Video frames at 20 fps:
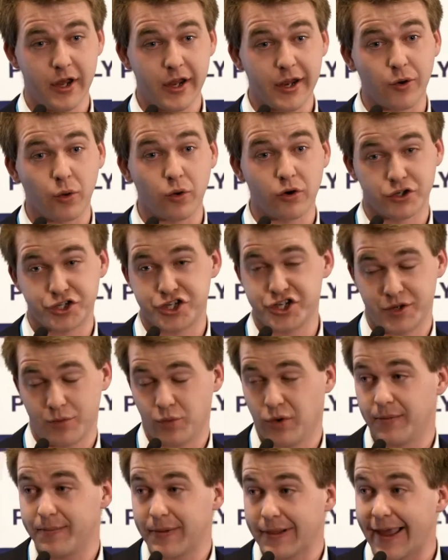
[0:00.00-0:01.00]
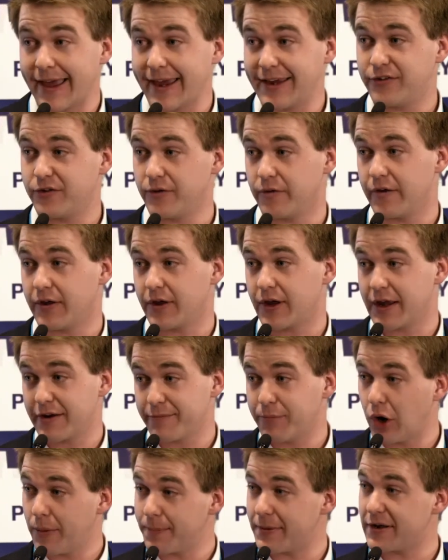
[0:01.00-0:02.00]
in order she will play to the kind
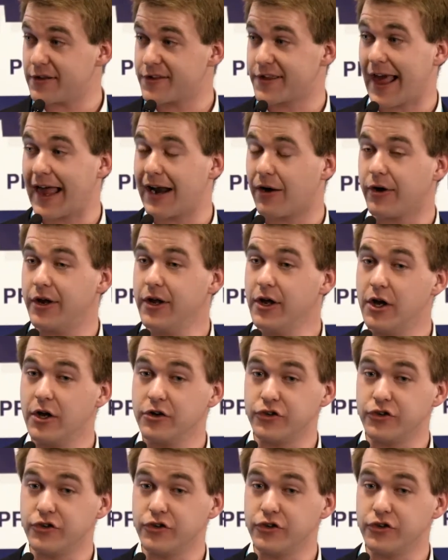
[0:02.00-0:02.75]
of populist gallery